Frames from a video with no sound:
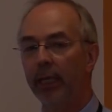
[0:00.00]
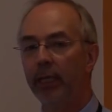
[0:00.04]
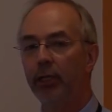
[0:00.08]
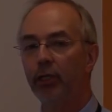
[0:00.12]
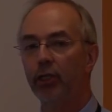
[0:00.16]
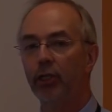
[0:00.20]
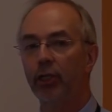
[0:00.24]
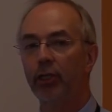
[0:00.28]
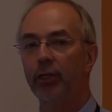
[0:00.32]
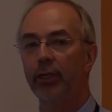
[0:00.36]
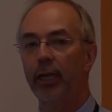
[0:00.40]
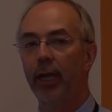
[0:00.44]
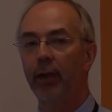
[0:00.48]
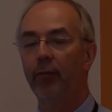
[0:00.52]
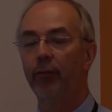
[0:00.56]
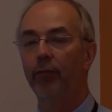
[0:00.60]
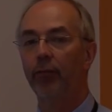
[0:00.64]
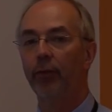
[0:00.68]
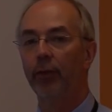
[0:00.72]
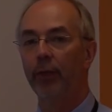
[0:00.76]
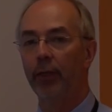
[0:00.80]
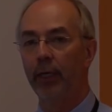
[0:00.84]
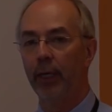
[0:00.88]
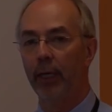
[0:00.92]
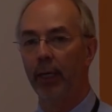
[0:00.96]
each and
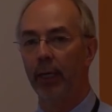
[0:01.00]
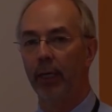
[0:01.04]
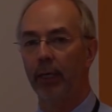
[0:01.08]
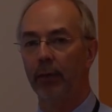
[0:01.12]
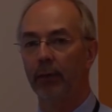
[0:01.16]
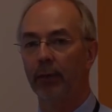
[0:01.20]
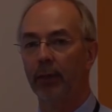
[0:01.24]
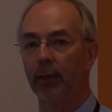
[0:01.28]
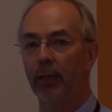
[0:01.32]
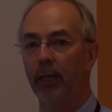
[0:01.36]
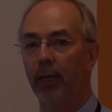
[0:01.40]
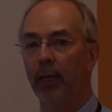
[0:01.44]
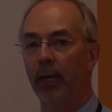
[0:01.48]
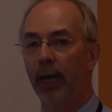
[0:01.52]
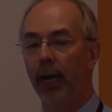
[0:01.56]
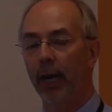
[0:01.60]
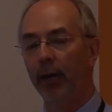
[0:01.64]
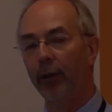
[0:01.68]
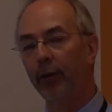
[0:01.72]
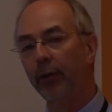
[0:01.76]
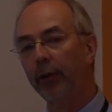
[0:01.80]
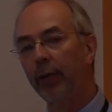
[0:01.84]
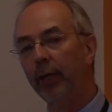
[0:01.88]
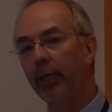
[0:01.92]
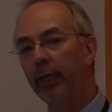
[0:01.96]
every year.
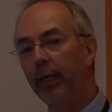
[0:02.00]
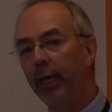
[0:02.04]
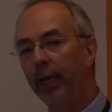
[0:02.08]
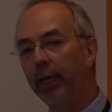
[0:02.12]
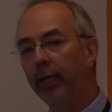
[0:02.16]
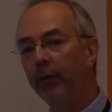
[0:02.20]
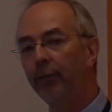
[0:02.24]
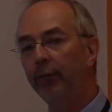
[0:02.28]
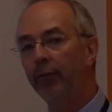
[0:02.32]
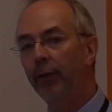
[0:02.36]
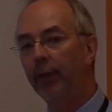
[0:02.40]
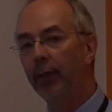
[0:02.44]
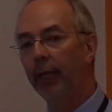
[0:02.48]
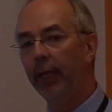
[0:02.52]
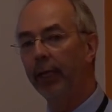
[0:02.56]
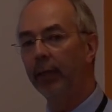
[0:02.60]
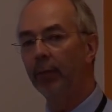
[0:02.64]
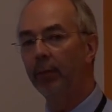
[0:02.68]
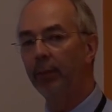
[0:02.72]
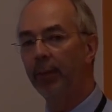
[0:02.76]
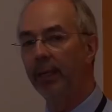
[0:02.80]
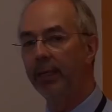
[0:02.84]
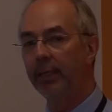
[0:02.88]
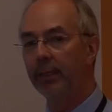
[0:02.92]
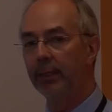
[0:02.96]
And on a
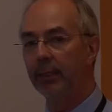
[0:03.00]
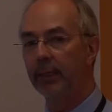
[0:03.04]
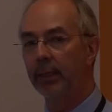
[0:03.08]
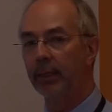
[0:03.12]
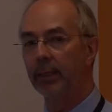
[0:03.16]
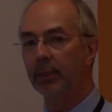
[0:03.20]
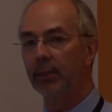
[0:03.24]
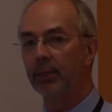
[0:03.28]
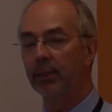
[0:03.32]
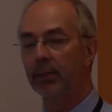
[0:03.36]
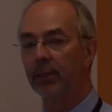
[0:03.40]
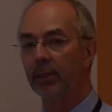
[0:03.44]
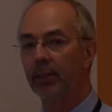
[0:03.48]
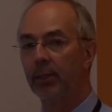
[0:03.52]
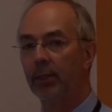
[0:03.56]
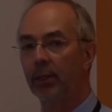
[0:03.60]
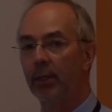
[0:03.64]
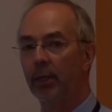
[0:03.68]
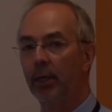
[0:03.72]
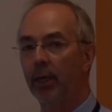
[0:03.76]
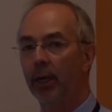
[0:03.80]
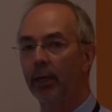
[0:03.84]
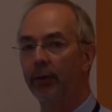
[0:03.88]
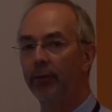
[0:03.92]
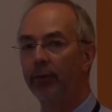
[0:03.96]
like-for-like basis,
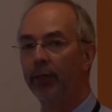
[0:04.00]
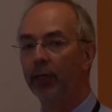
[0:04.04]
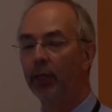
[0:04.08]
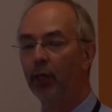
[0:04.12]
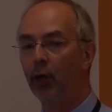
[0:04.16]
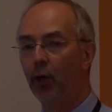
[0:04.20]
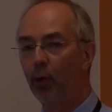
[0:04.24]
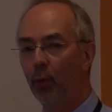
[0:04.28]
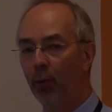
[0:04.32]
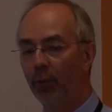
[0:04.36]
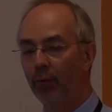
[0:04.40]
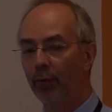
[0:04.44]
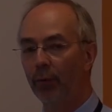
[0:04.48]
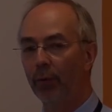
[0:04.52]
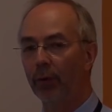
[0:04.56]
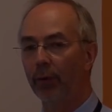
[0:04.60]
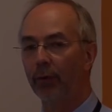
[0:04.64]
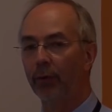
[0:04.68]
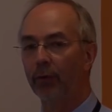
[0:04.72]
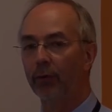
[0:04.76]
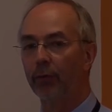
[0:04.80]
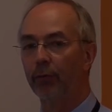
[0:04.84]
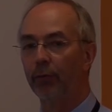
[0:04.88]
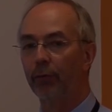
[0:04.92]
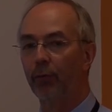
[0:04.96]
the
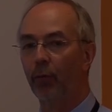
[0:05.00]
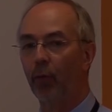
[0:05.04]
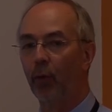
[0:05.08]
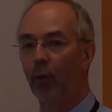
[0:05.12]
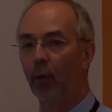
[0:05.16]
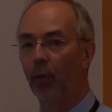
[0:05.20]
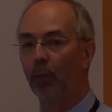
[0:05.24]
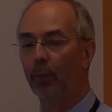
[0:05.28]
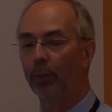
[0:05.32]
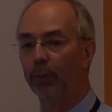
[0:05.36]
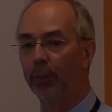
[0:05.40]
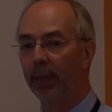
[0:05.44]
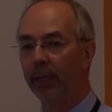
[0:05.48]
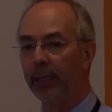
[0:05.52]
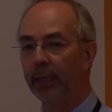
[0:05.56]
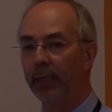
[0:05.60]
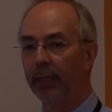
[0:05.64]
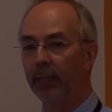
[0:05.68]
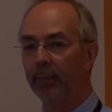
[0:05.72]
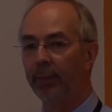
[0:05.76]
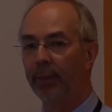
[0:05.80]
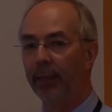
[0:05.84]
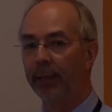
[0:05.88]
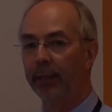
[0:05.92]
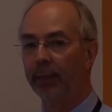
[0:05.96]
equivalent for
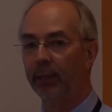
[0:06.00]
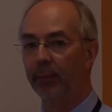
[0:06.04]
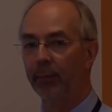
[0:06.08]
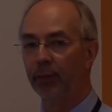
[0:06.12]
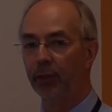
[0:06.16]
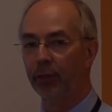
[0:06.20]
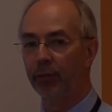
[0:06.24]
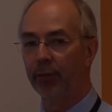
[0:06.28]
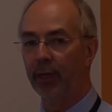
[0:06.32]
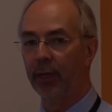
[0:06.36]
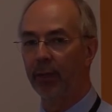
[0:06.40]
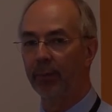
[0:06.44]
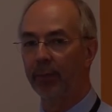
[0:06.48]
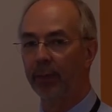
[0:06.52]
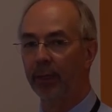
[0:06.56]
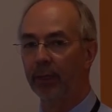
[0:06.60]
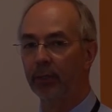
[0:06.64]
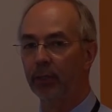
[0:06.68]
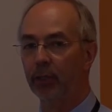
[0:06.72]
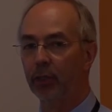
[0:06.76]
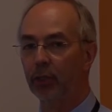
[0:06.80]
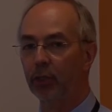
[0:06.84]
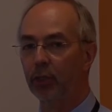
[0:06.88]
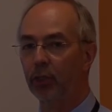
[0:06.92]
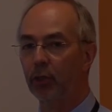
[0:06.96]
breaking Buckinghamshire up
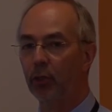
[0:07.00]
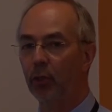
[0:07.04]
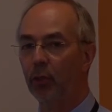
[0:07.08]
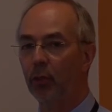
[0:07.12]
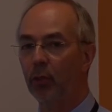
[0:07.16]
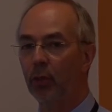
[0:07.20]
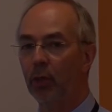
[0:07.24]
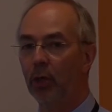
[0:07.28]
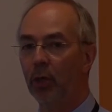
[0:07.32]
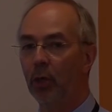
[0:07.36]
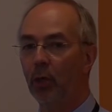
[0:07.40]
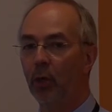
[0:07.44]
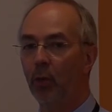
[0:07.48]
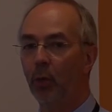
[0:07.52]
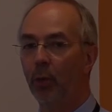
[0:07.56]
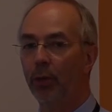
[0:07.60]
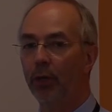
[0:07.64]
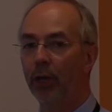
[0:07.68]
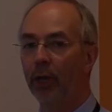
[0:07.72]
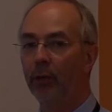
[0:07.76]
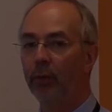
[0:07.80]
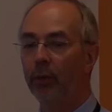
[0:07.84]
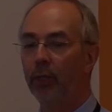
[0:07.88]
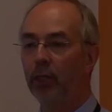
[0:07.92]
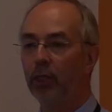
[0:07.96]
into two would
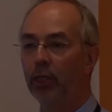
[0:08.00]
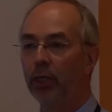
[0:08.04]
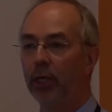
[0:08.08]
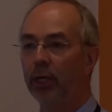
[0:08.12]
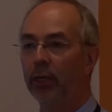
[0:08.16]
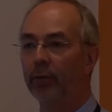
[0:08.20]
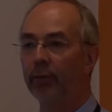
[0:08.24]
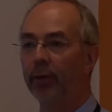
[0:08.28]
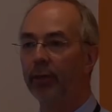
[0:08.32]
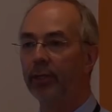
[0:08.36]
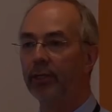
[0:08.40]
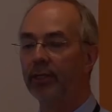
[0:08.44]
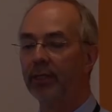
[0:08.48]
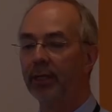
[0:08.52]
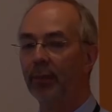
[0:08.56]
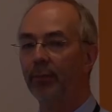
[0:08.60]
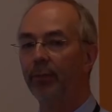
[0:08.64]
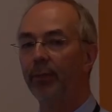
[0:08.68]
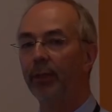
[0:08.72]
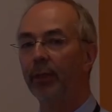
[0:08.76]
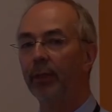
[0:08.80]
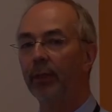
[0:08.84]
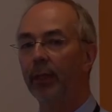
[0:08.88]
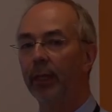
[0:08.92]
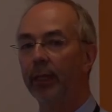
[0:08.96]
only generate
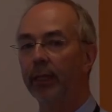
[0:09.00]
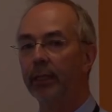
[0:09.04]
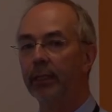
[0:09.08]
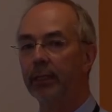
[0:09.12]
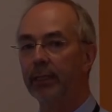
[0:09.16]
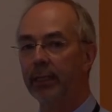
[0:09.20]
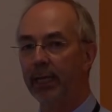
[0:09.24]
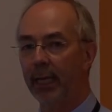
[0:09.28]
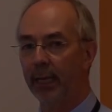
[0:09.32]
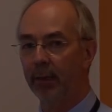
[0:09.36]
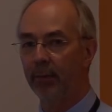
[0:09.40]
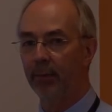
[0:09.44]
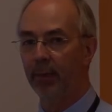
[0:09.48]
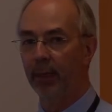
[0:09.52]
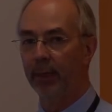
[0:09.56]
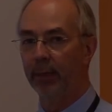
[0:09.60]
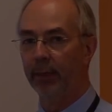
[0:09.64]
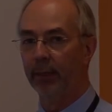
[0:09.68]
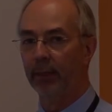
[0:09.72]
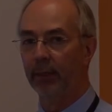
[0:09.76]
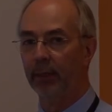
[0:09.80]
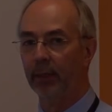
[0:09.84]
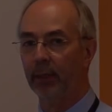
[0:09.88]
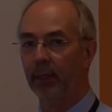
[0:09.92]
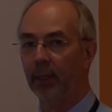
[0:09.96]
something like 10
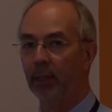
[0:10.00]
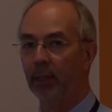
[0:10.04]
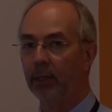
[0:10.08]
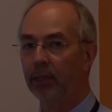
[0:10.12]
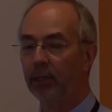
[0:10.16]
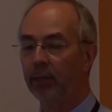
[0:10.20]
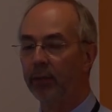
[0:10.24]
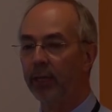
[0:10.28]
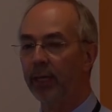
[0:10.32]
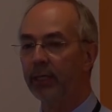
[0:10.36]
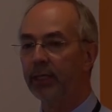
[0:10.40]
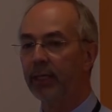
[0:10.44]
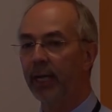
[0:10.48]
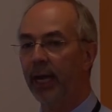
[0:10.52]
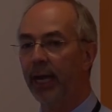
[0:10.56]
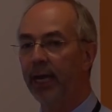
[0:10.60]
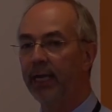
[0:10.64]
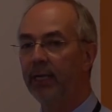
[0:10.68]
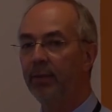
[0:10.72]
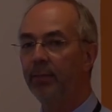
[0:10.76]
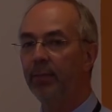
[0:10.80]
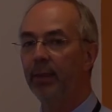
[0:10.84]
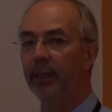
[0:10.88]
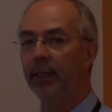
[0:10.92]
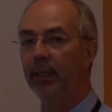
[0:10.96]
million. So that's
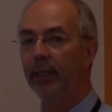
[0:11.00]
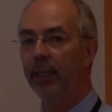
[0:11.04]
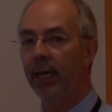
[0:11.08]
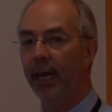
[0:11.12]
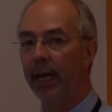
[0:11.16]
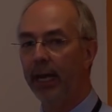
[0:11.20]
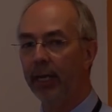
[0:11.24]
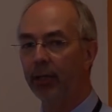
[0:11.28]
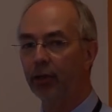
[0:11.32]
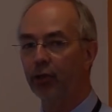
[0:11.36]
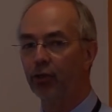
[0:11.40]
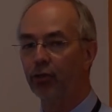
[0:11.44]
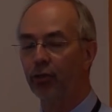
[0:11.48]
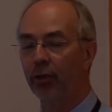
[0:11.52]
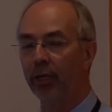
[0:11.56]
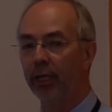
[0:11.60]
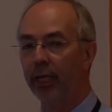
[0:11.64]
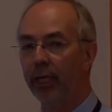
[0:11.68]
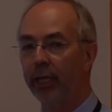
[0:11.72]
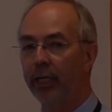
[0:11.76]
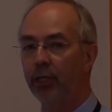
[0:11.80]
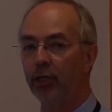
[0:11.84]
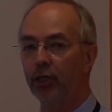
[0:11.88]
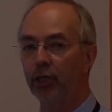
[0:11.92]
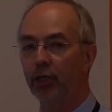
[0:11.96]
8 million extra
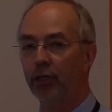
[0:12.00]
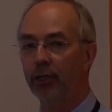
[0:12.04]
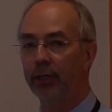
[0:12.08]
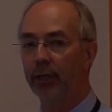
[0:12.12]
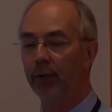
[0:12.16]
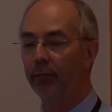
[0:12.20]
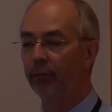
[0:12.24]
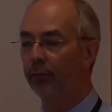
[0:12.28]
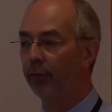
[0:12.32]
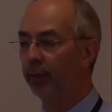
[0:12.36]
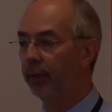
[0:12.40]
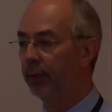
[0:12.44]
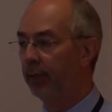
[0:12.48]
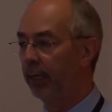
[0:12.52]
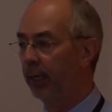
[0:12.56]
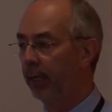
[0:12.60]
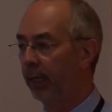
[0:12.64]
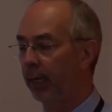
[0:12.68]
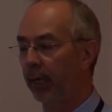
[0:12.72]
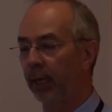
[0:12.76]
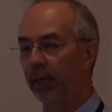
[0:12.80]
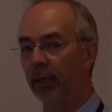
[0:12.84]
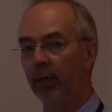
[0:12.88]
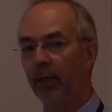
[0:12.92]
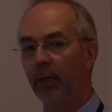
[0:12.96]
each and every
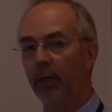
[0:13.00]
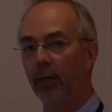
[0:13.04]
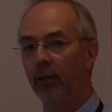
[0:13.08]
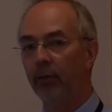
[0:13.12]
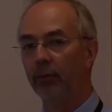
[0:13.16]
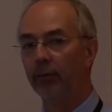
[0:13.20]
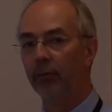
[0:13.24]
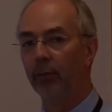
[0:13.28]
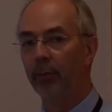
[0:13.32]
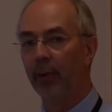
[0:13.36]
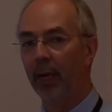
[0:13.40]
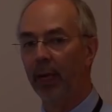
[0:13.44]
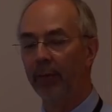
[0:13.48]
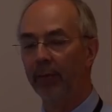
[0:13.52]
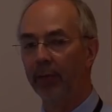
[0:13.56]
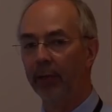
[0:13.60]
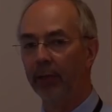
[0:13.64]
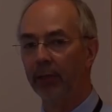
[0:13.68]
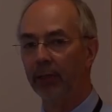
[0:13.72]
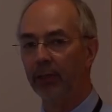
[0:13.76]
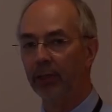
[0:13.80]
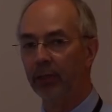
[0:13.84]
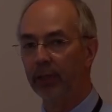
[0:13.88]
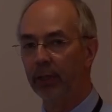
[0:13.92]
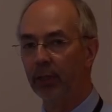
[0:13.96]
year from having
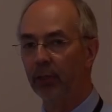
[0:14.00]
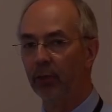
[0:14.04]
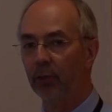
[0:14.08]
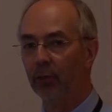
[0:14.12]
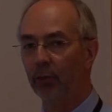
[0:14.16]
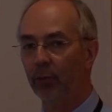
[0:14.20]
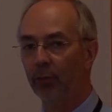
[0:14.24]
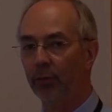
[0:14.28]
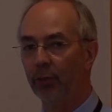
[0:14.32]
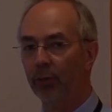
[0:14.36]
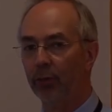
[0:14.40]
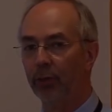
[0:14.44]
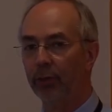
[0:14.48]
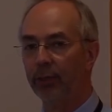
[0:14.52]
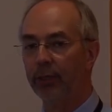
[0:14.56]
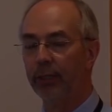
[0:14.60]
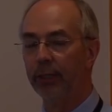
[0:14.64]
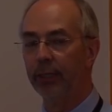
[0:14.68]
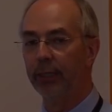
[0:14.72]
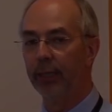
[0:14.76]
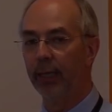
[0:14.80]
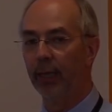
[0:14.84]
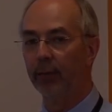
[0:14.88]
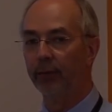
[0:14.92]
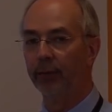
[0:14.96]
a single
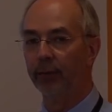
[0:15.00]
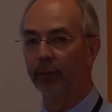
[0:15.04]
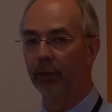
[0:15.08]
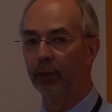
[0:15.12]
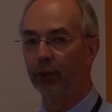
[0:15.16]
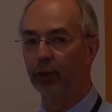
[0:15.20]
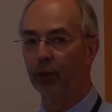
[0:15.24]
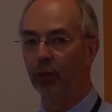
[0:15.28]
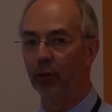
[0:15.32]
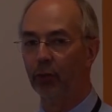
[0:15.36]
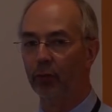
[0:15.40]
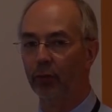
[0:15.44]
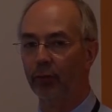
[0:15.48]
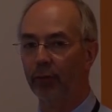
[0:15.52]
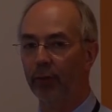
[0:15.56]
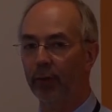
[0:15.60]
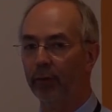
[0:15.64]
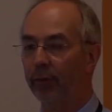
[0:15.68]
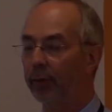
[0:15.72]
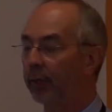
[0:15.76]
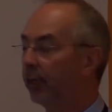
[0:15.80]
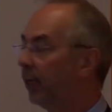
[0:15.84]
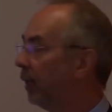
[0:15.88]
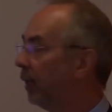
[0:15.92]
authority covering the geography of the